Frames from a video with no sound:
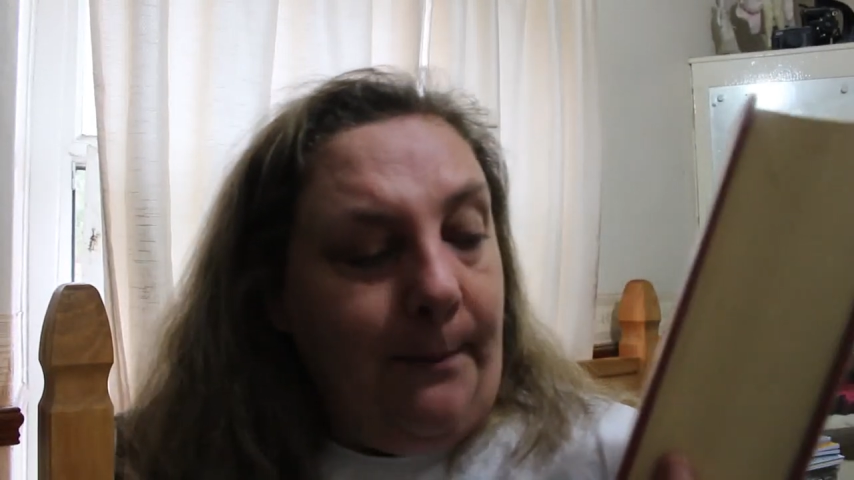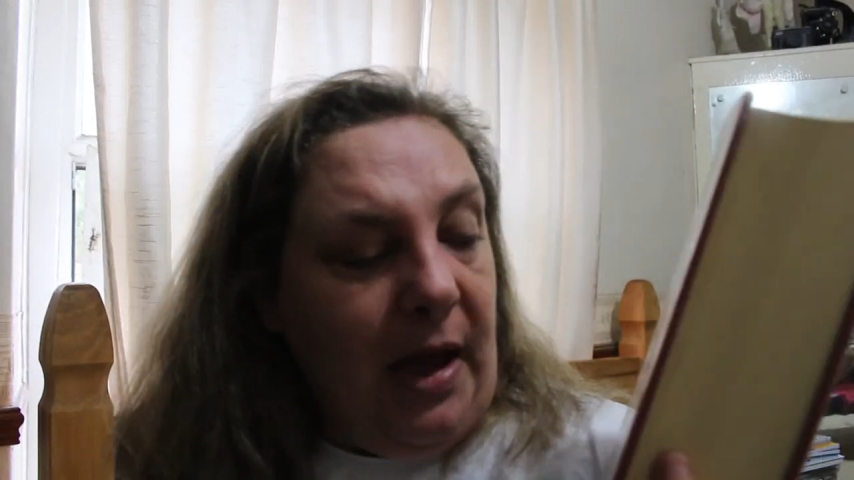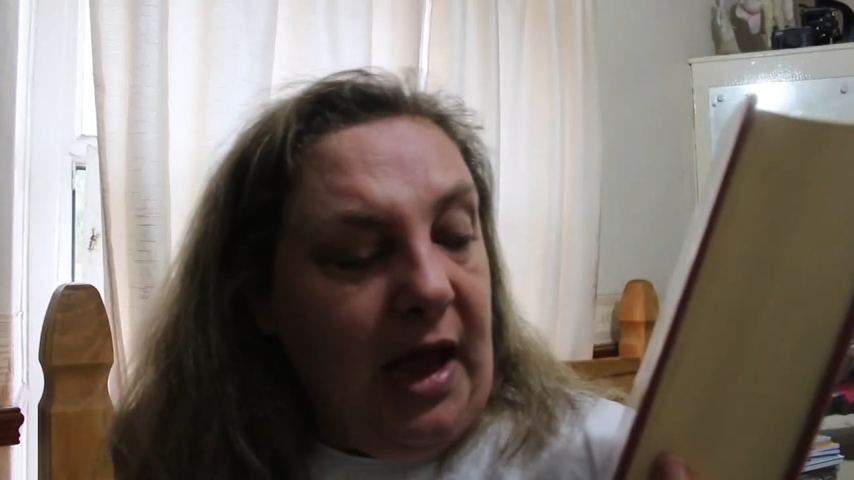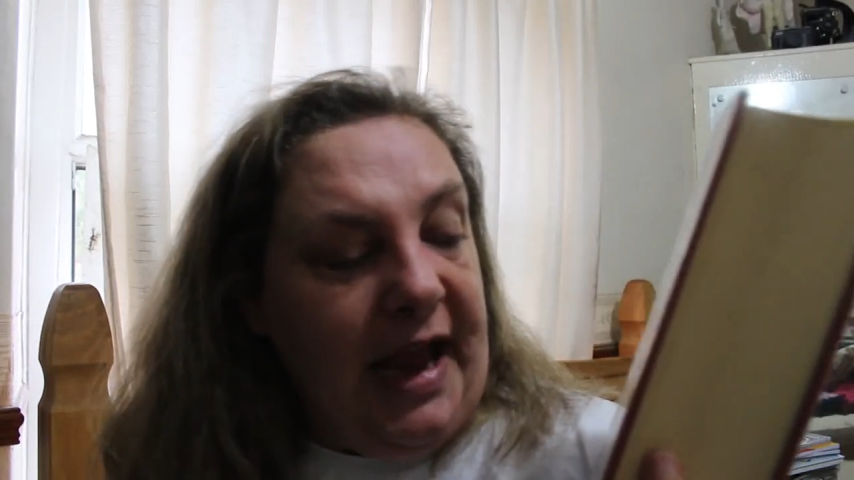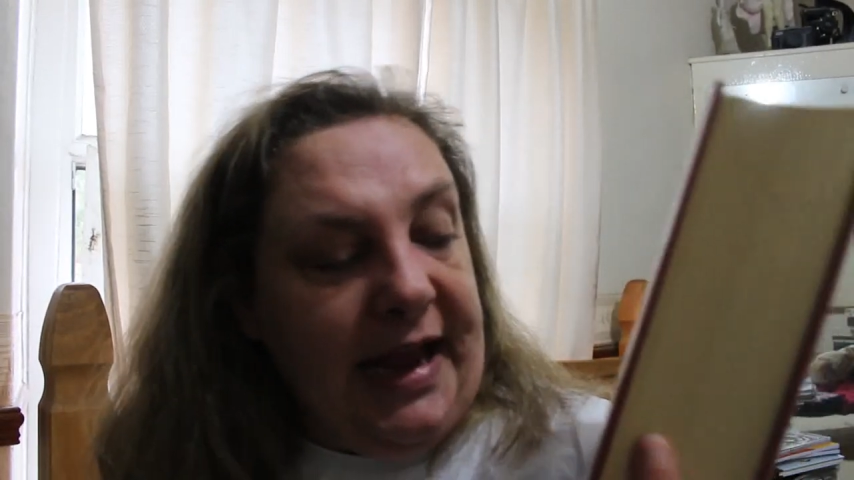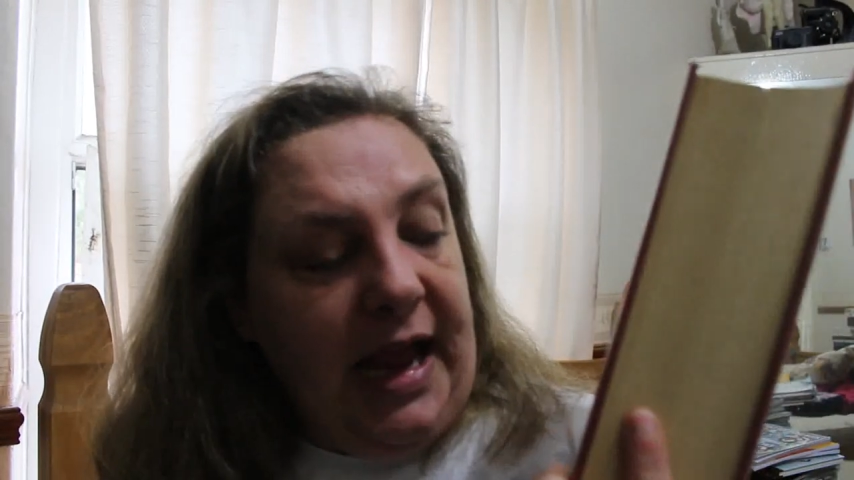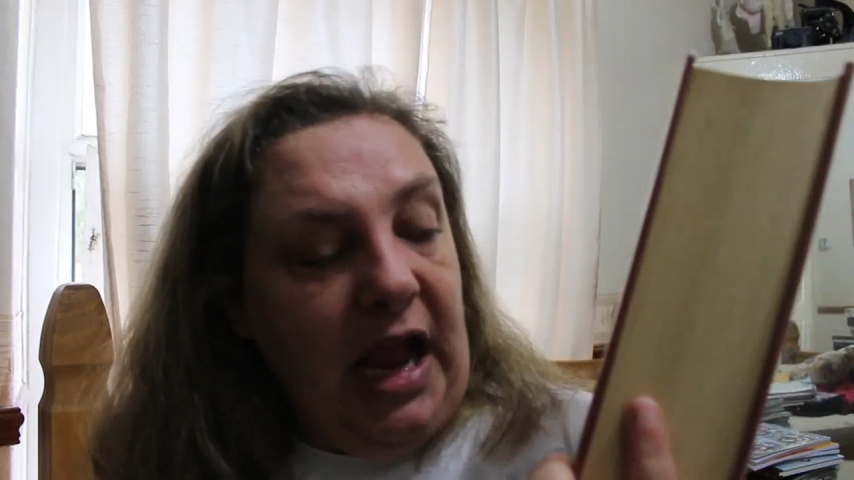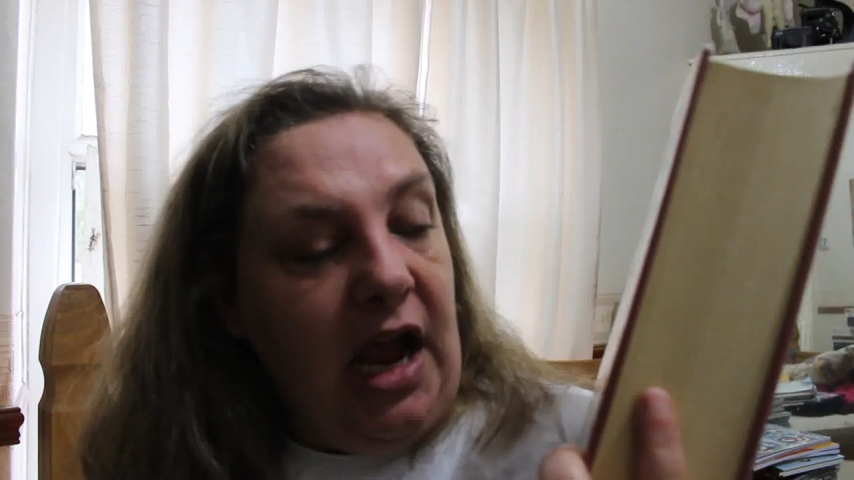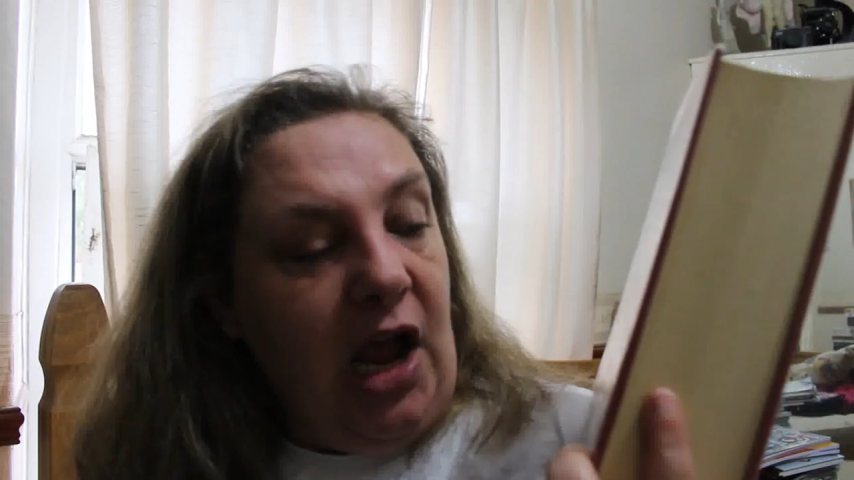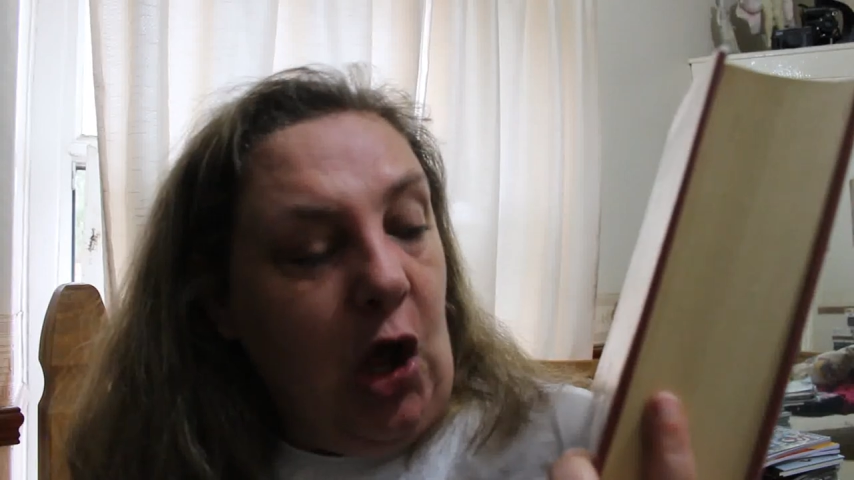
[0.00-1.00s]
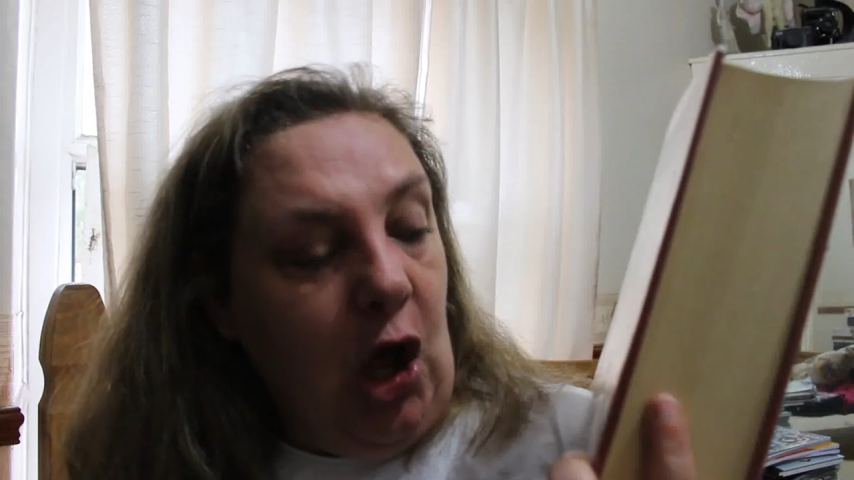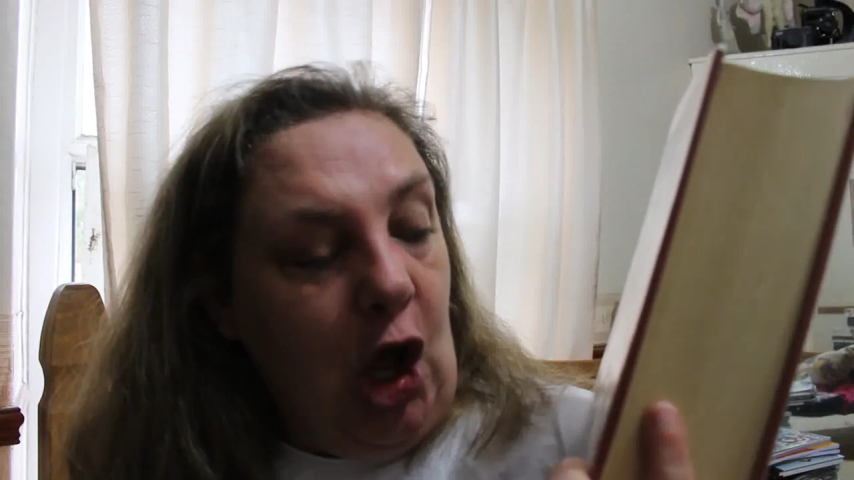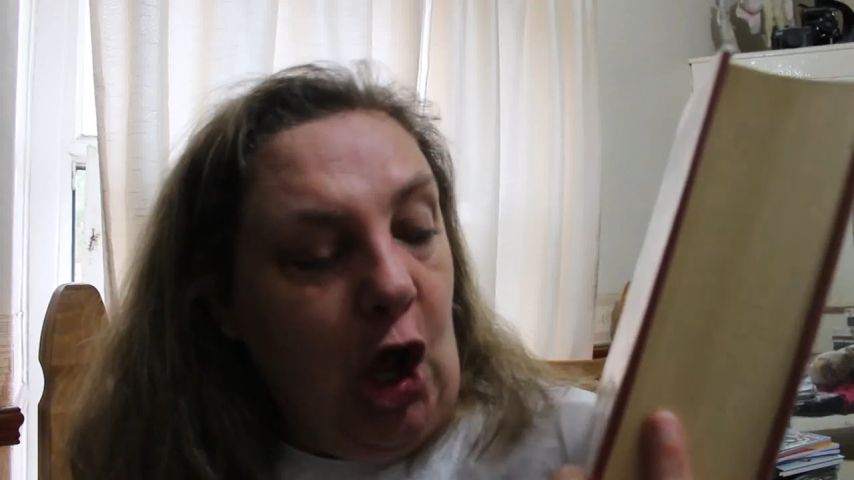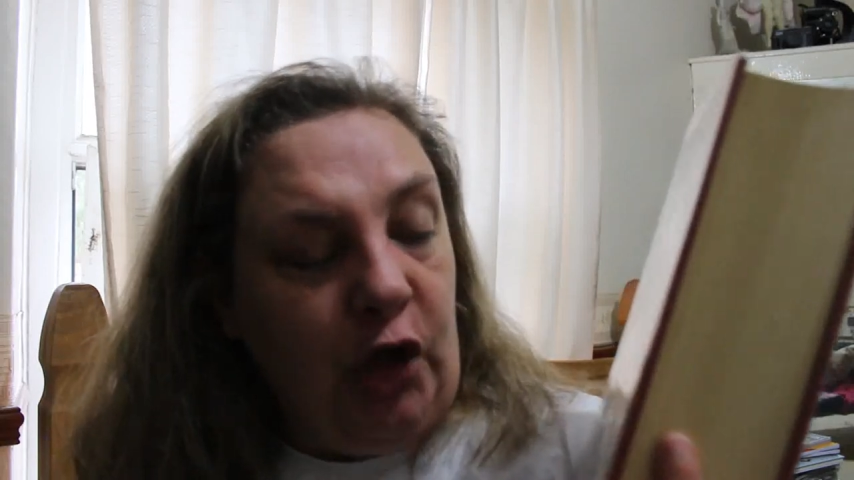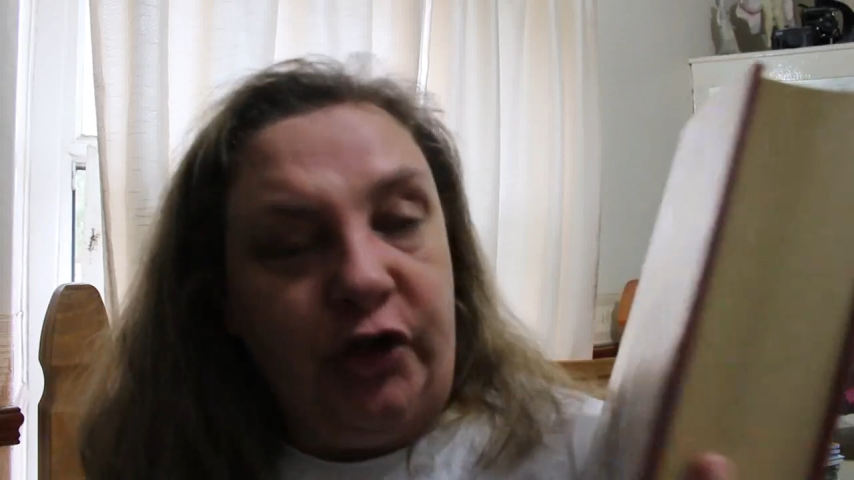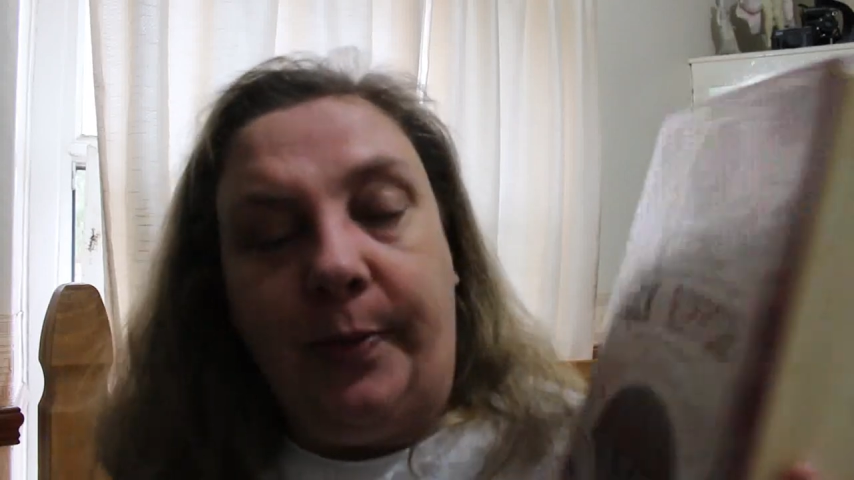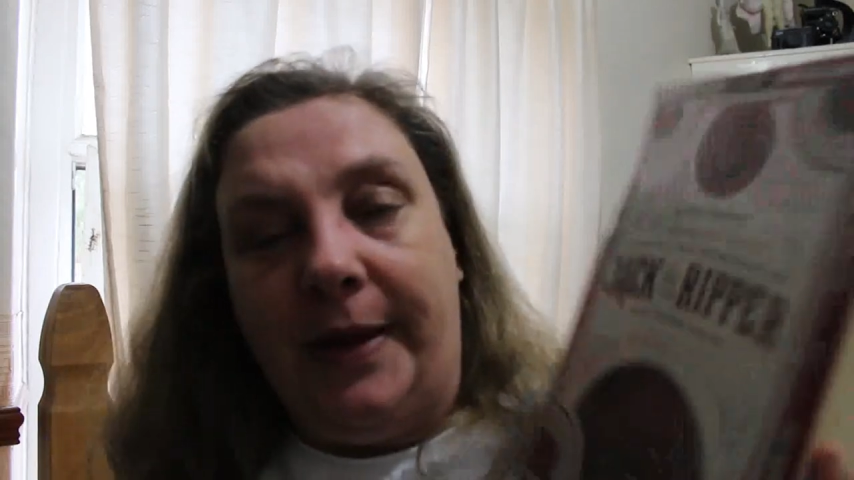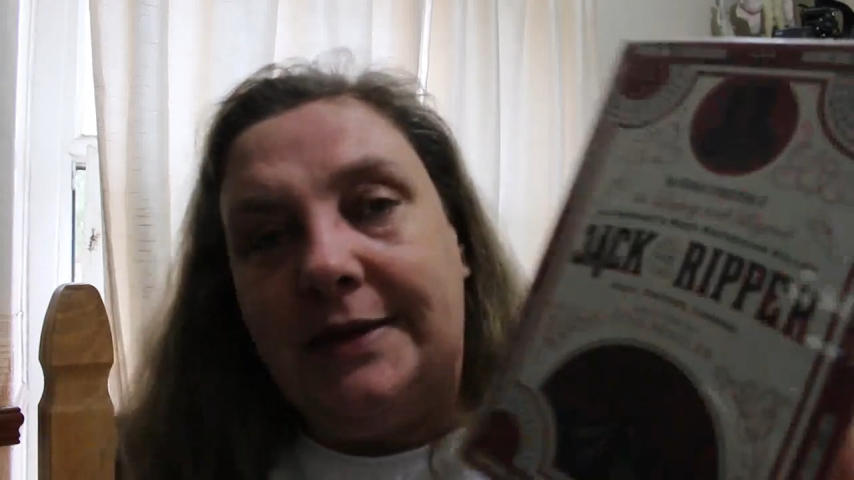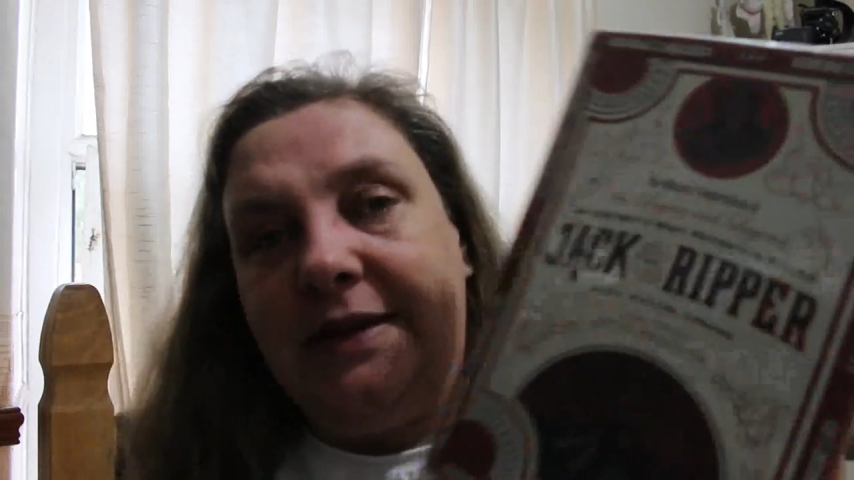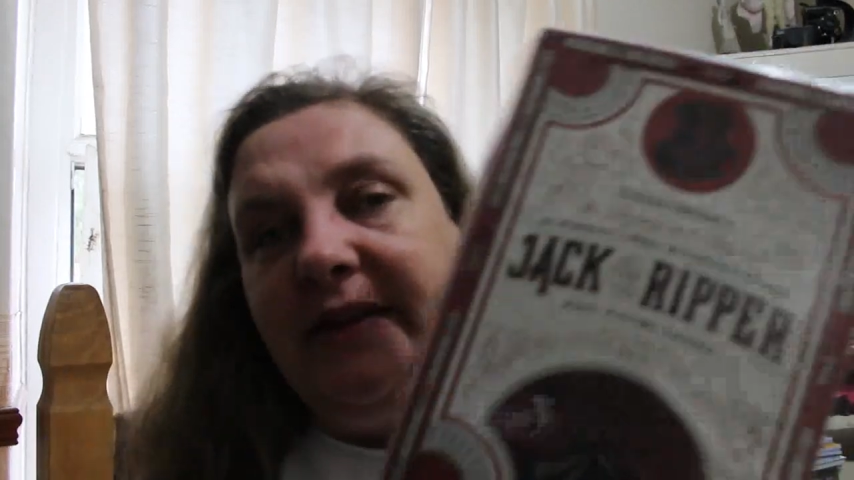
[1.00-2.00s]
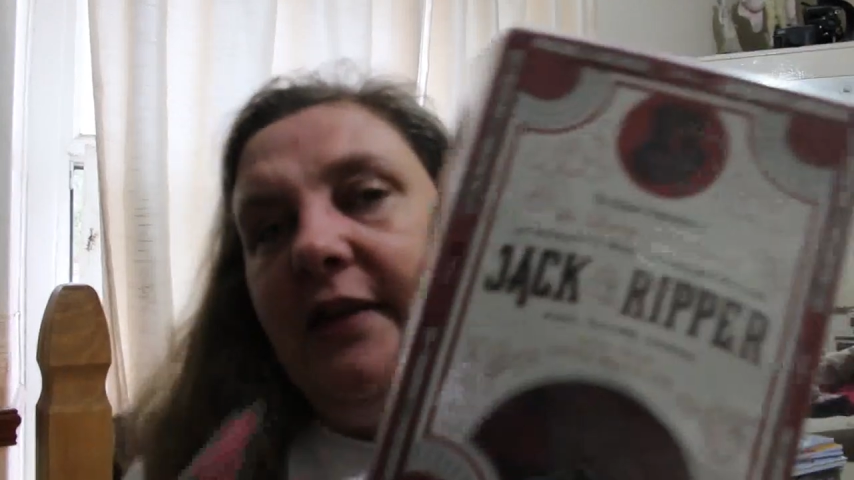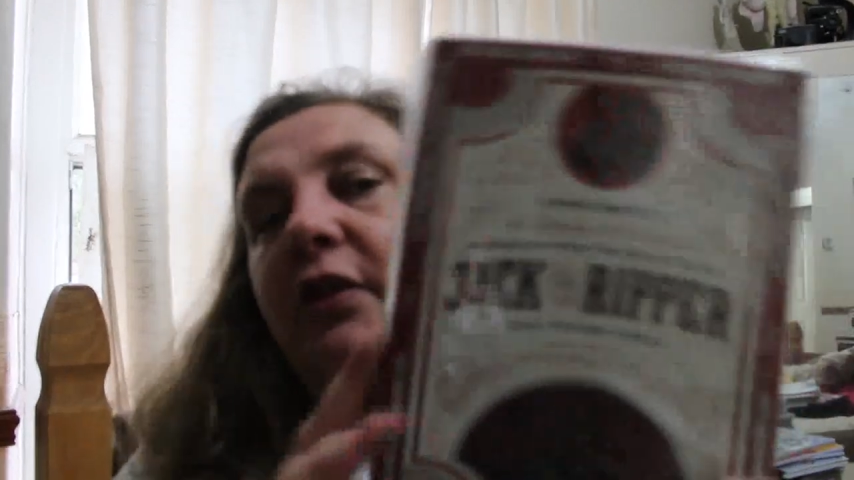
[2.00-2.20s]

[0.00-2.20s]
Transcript: by Otto Penza.